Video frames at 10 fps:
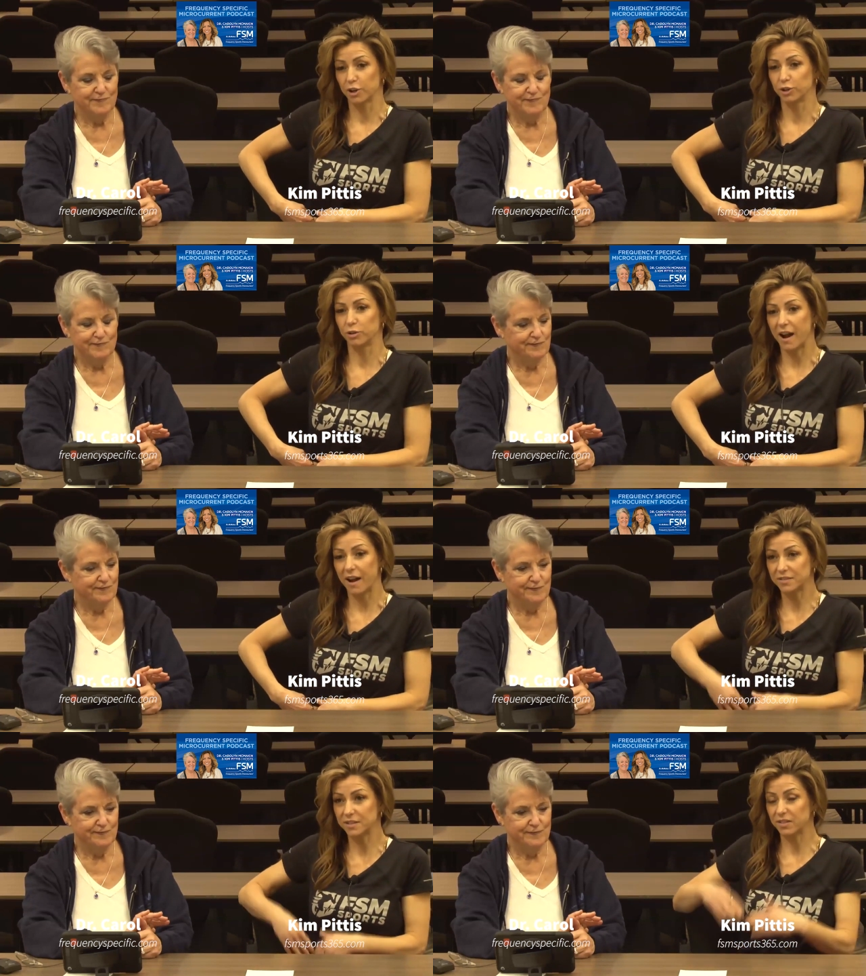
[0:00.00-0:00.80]
Speaker 1: You
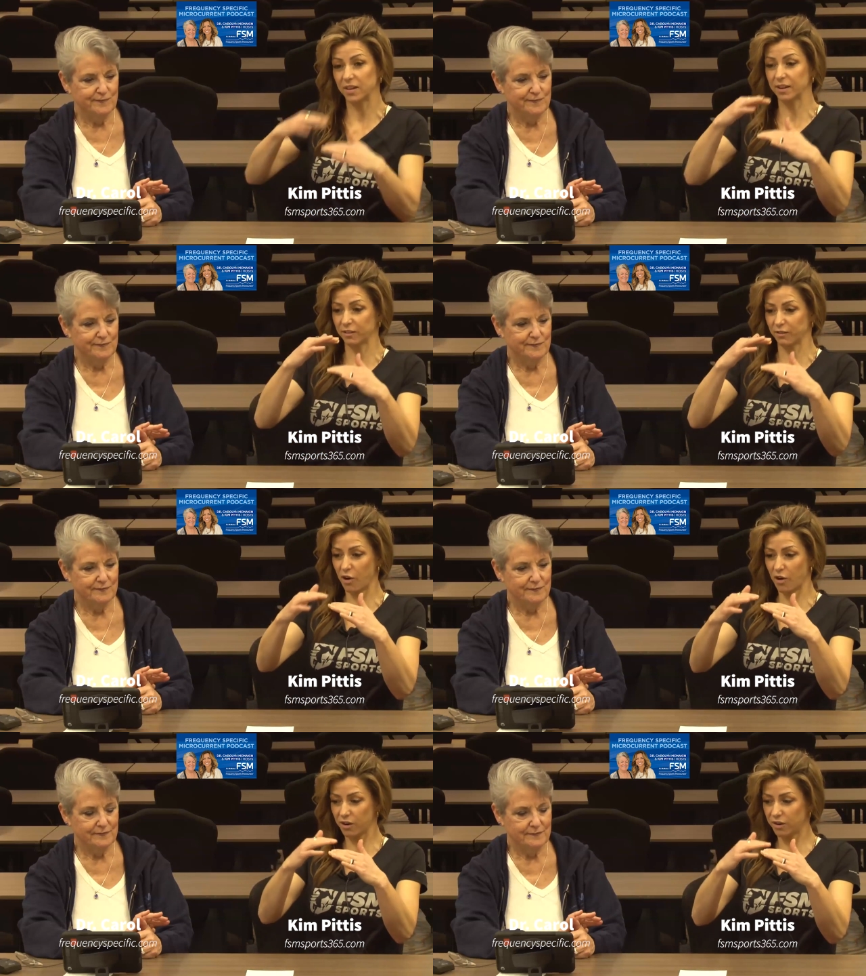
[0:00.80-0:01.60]
have to think of
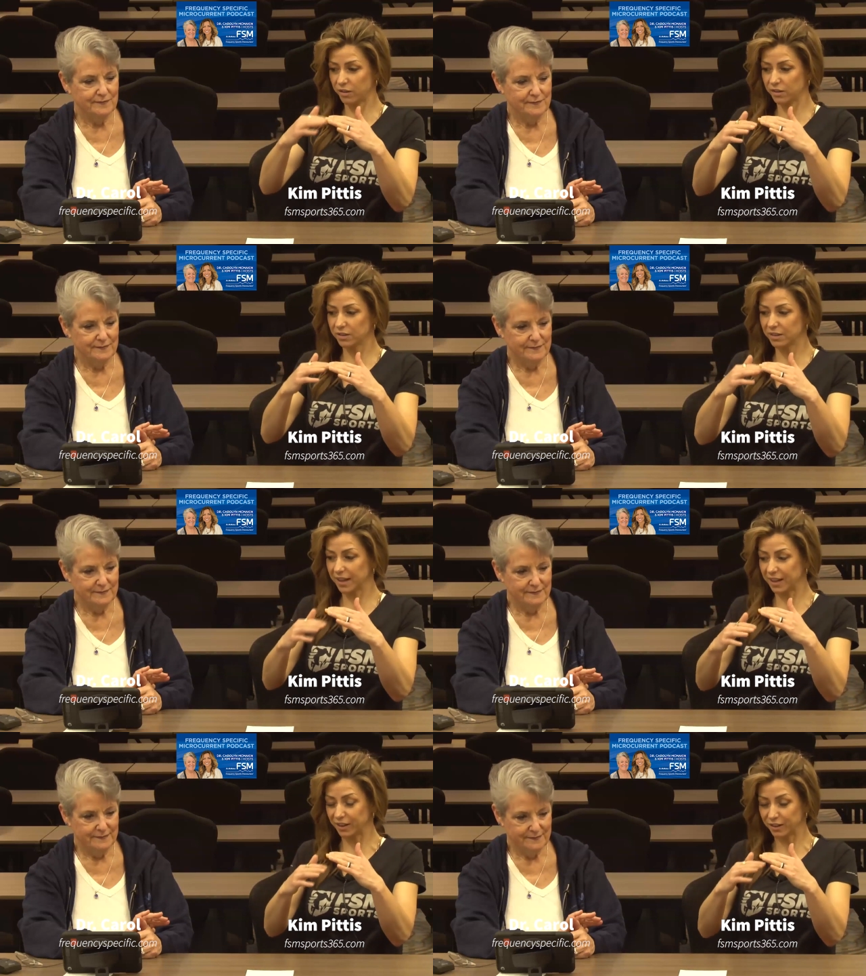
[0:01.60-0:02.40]
all the
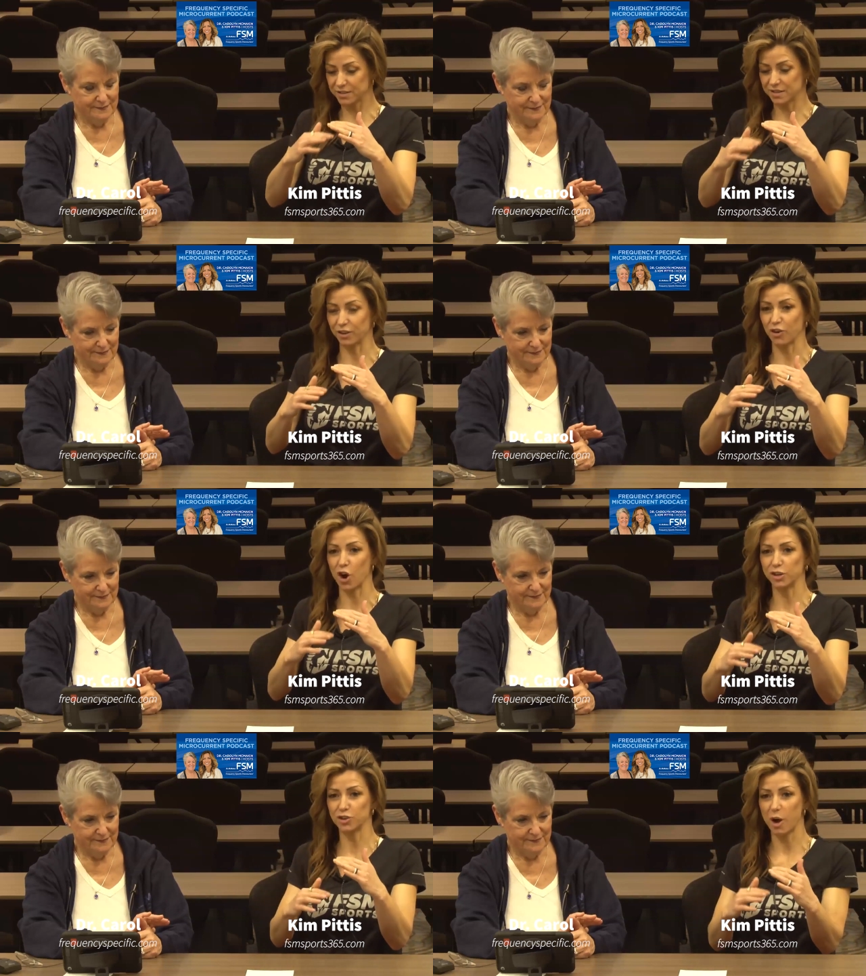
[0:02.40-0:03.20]
layers that are
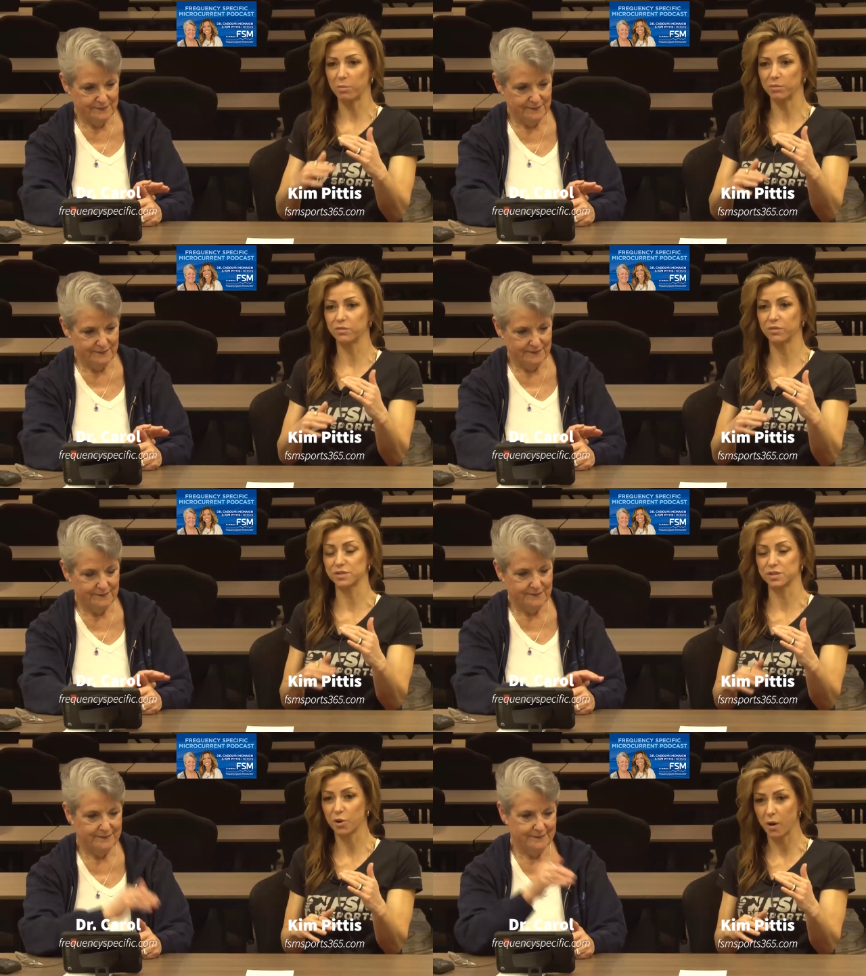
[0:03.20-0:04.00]
on top of the
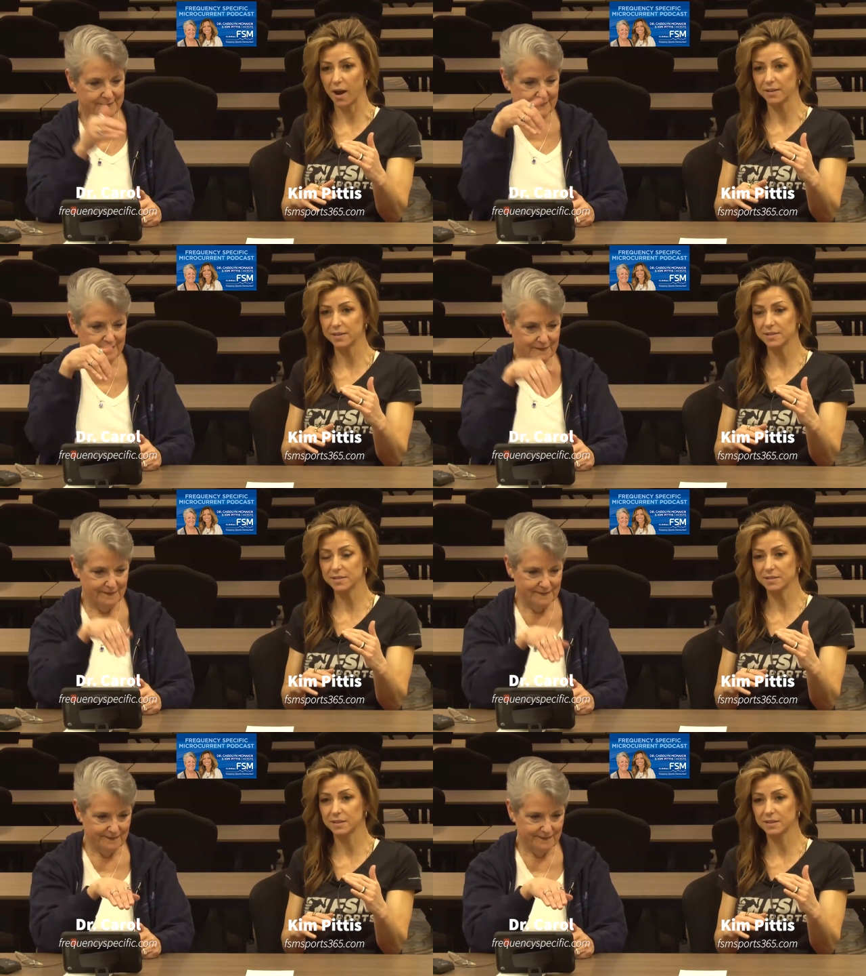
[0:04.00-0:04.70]
psoas.